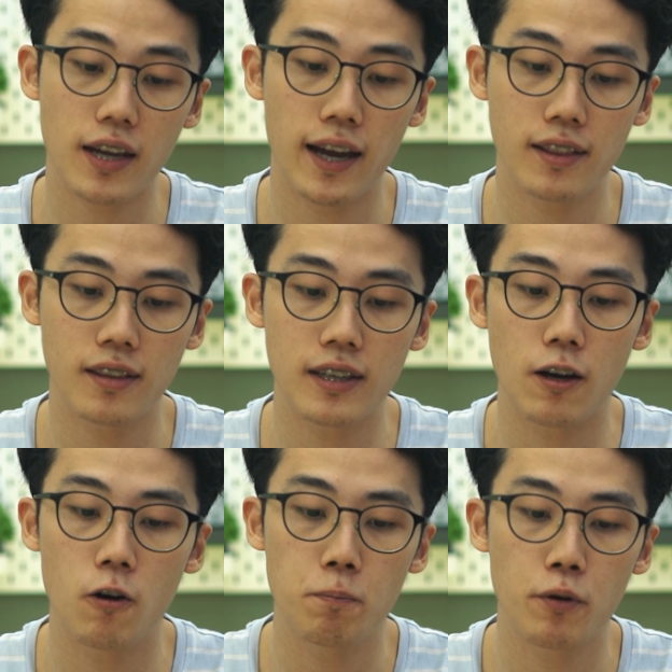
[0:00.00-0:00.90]
it's at the
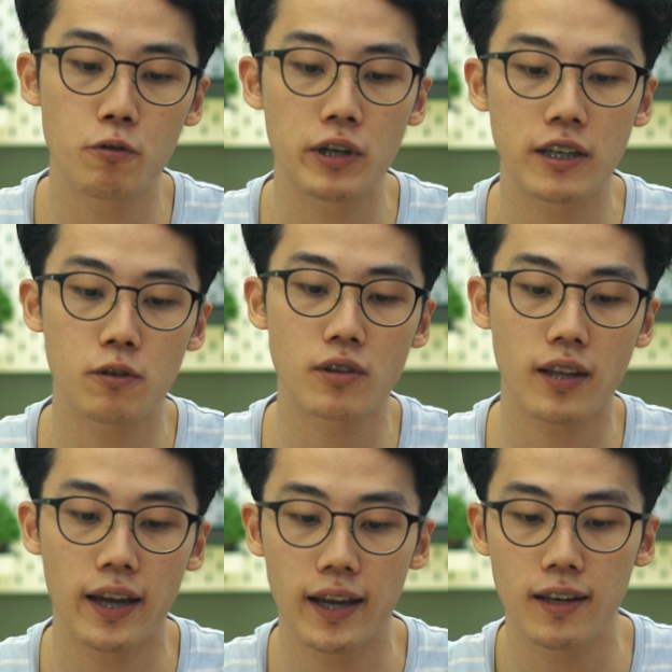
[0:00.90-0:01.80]
Oppo Reno
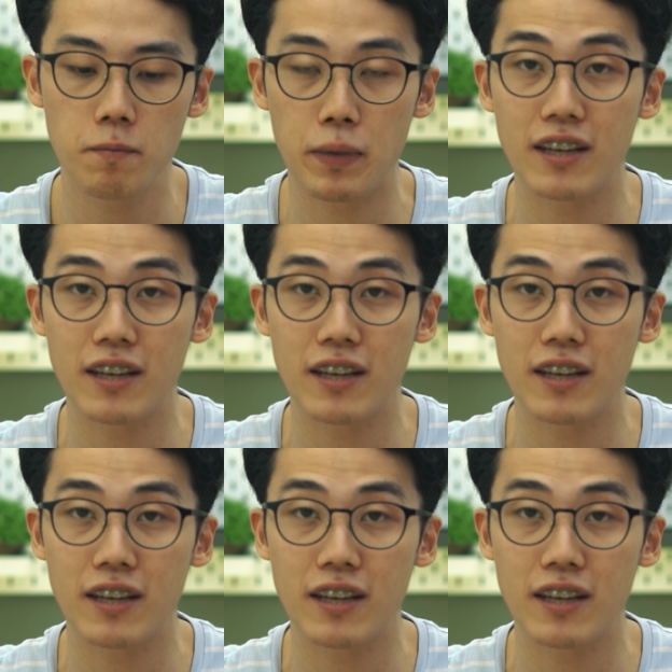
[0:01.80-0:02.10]
10